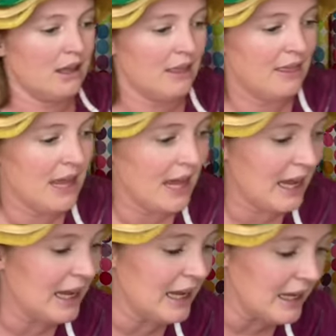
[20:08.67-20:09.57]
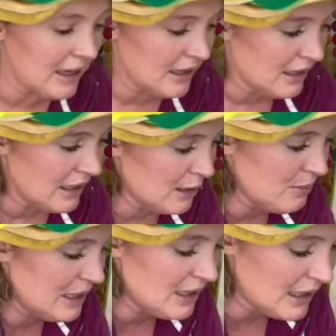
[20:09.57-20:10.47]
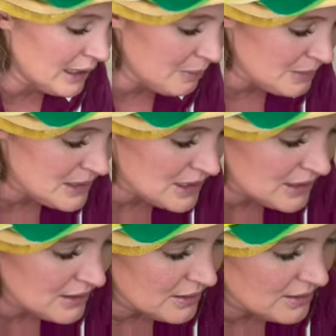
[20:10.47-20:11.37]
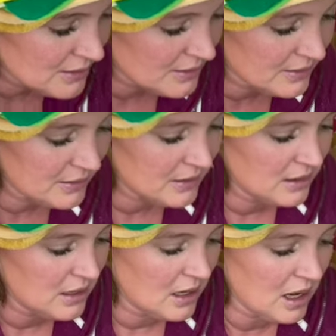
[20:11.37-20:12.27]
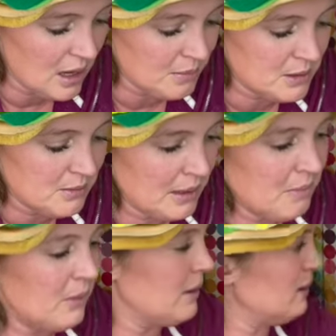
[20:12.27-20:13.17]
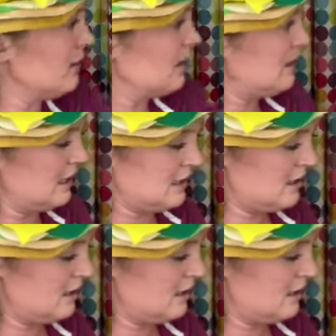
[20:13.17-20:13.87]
they can be clipped up to my board. Look at this.